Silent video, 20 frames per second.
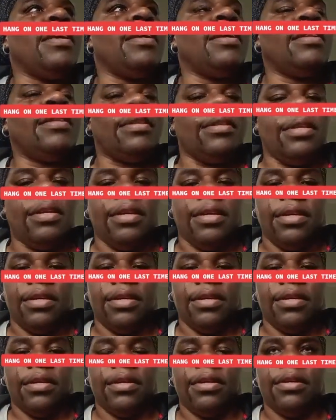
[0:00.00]

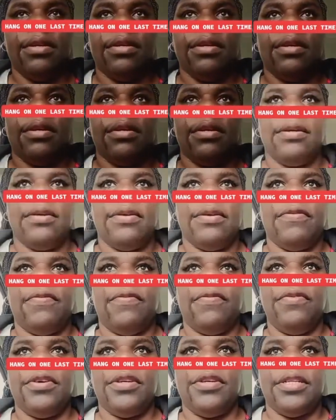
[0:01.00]

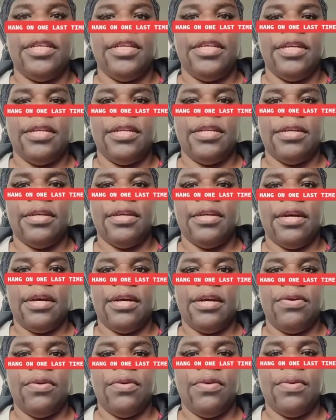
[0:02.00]
1814
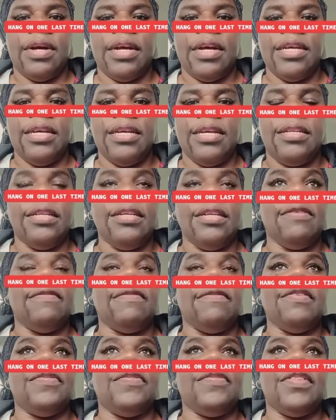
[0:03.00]
and now at
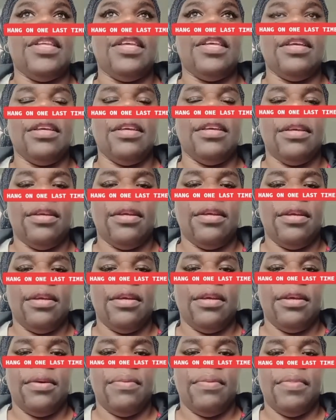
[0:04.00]
1850.
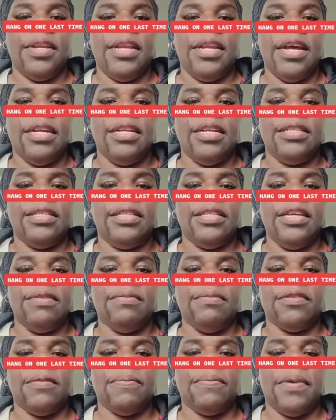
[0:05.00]
Me there the
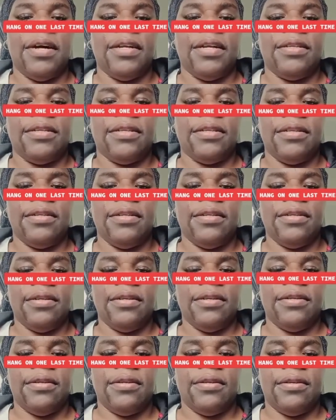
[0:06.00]
same spot.
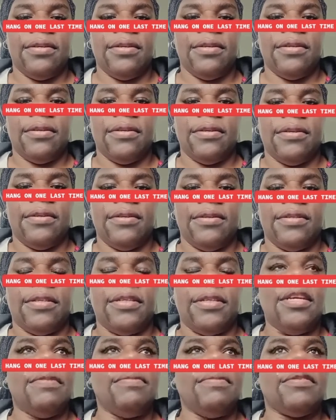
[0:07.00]

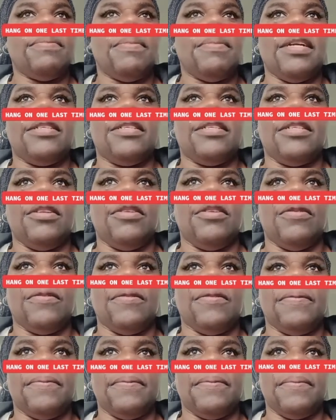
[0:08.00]
Same spot sit
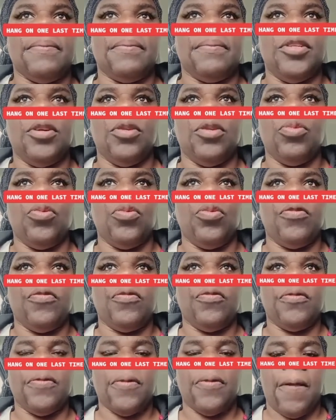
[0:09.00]
down. Me no
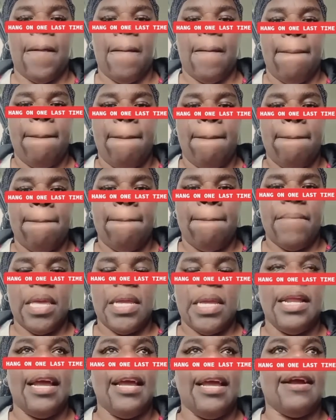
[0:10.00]
move.
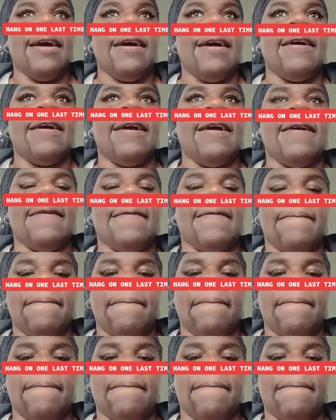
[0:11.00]
In Icaria.